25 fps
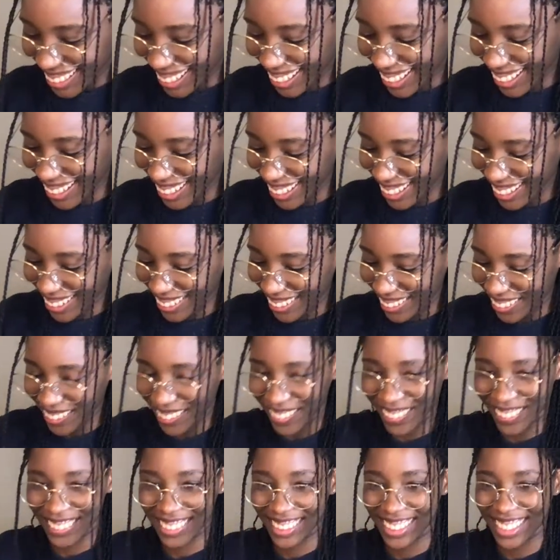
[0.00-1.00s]

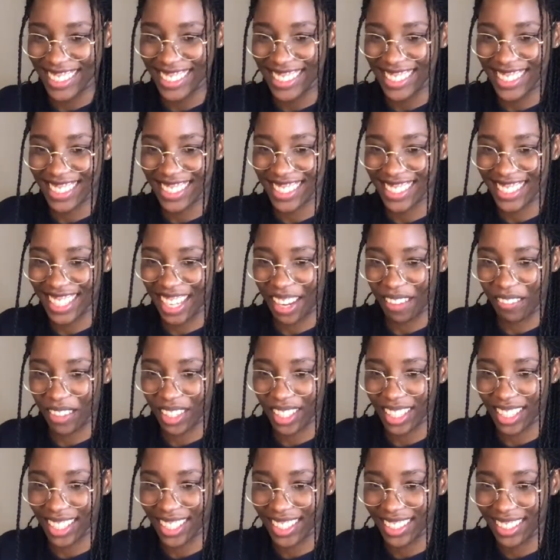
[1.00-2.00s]
Oh, this is never
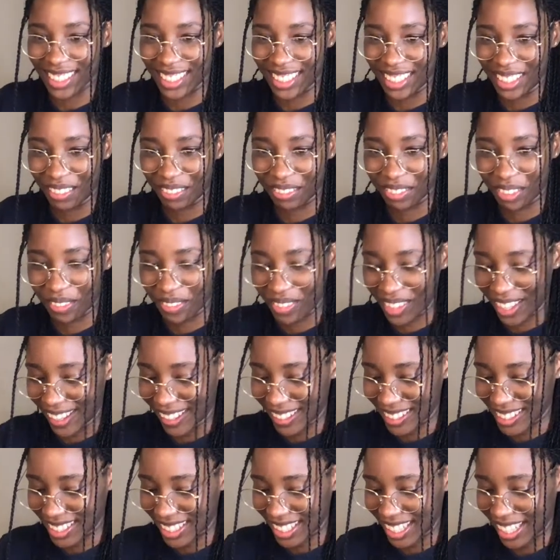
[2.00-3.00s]
gonna leave from the
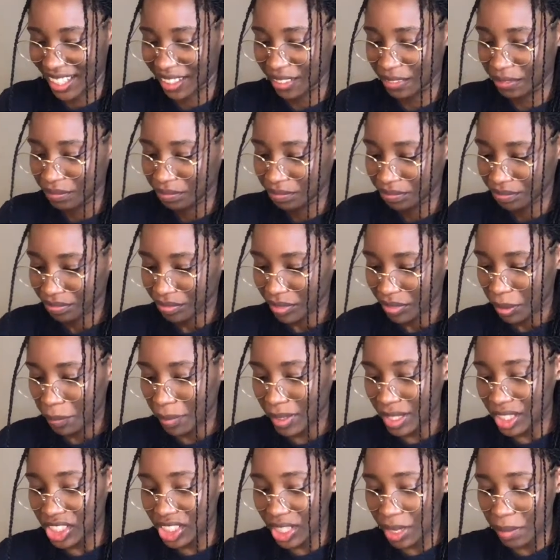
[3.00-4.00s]
internet.
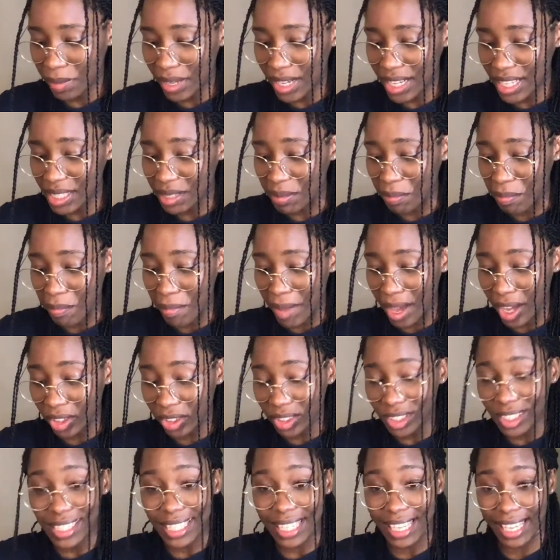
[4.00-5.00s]
But Jimin is
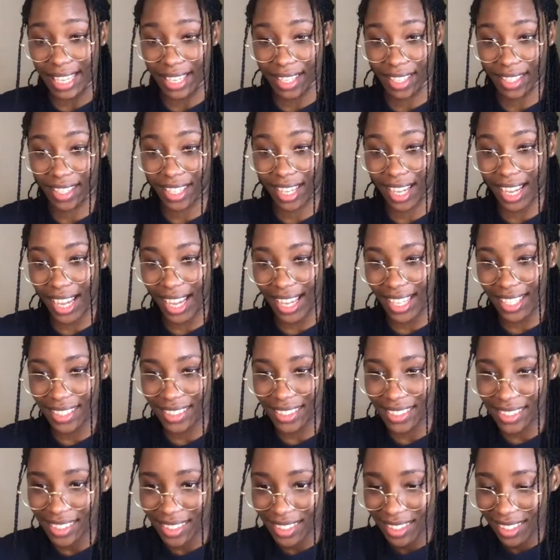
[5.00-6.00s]
melting,
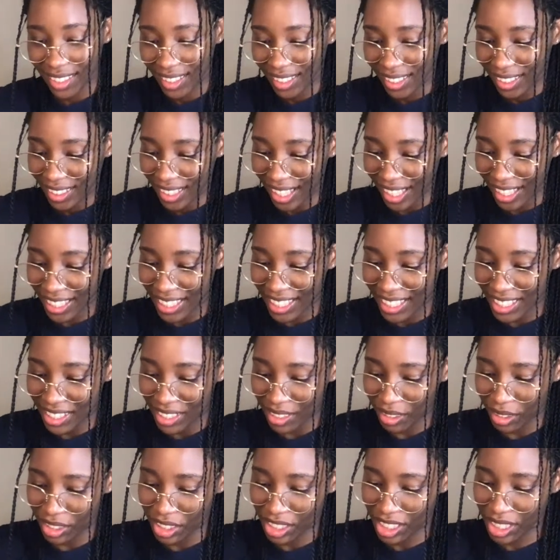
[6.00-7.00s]
guys. Like,
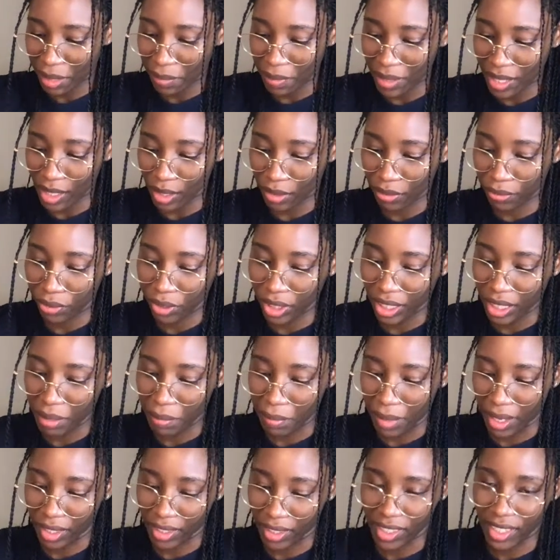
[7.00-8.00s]
Jimin is fully
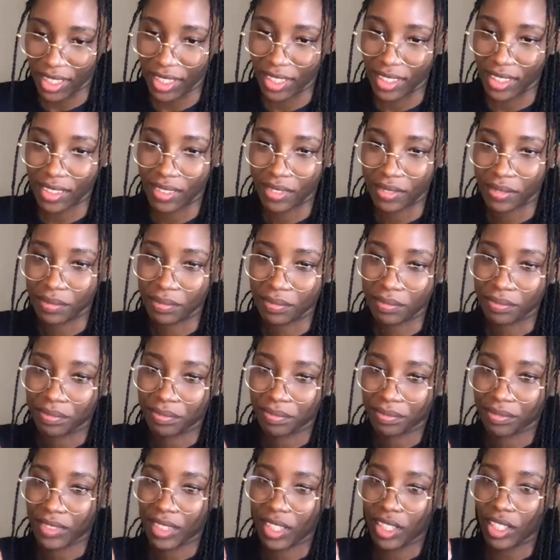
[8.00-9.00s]
melted.
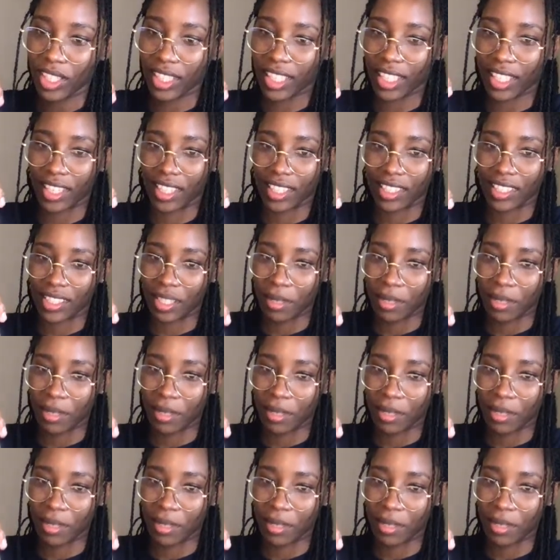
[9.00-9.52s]
Look at it.